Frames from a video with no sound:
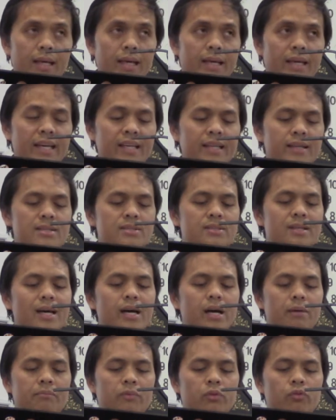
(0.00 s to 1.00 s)
In
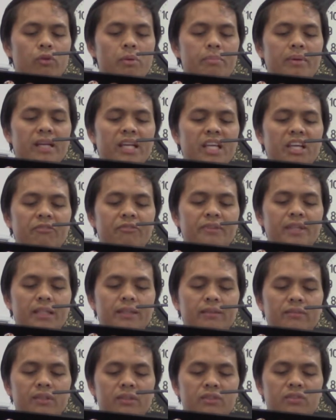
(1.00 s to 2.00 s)
Islam, we believe
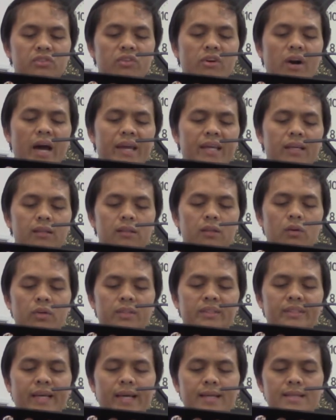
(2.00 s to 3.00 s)
that the trial
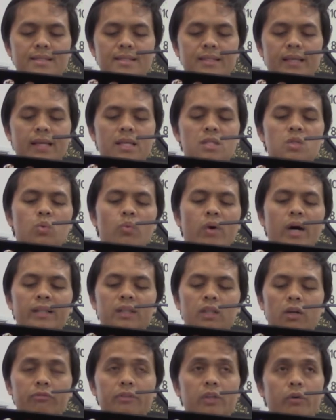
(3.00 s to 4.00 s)
or test is
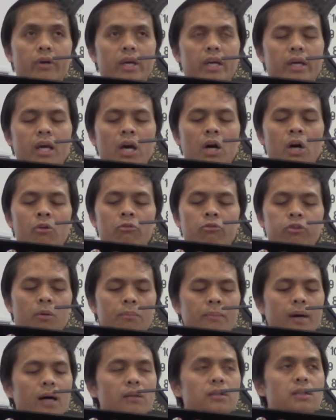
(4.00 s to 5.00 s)
one of the way
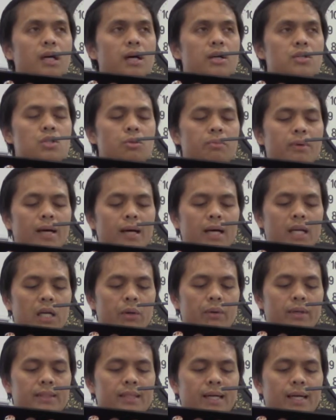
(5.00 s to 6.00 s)
from Allah
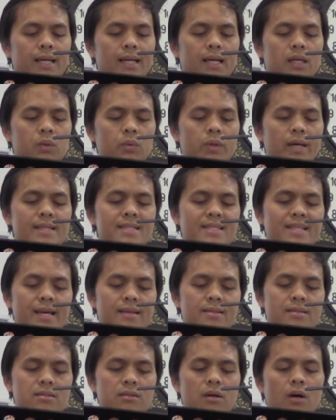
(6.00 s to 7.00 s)
subhanahu wa ta'ala to
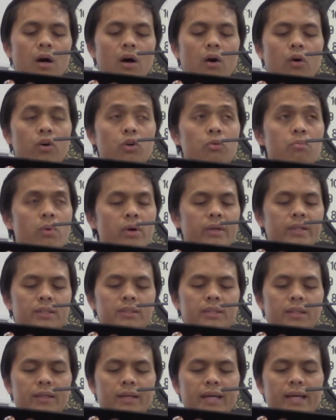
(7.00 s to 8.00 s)
assess or
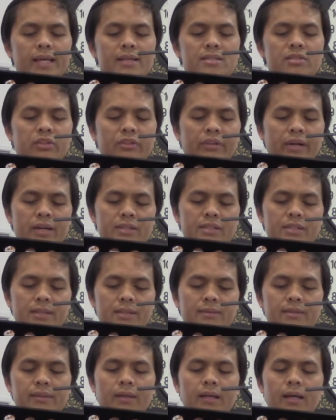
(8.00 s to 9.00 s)
monitor his
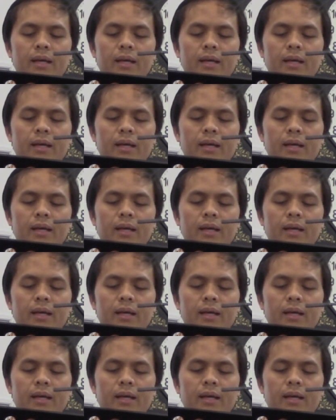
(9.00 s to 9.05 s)
creatures.